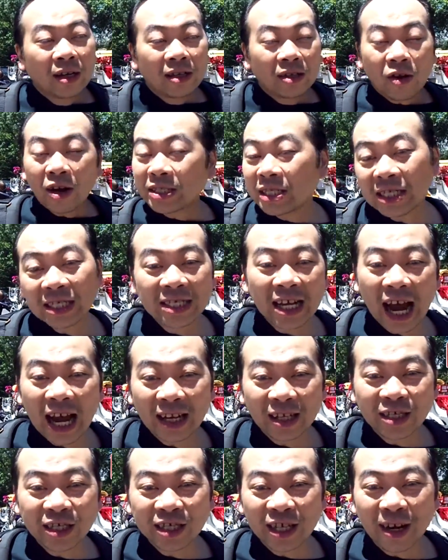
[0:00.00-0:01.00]
lost his
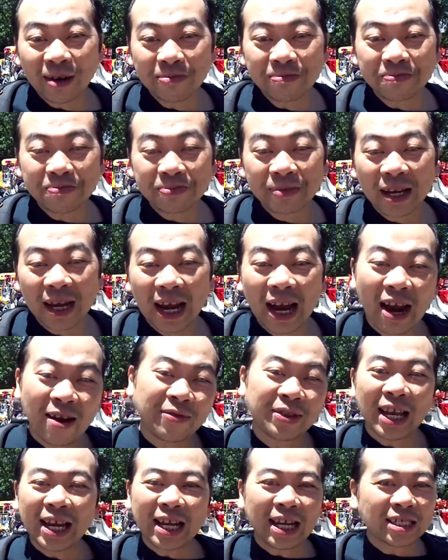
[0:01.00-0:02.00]
scholarship.
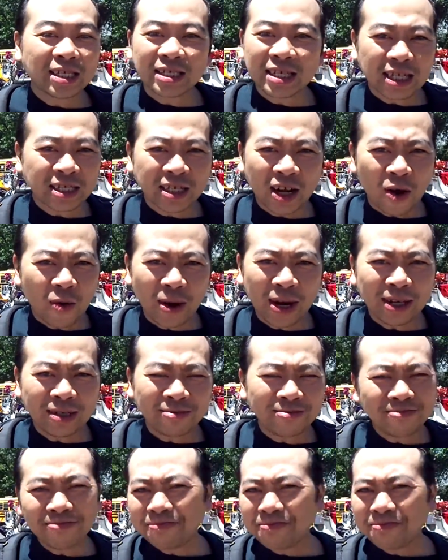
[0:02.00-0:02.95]
Everything is just going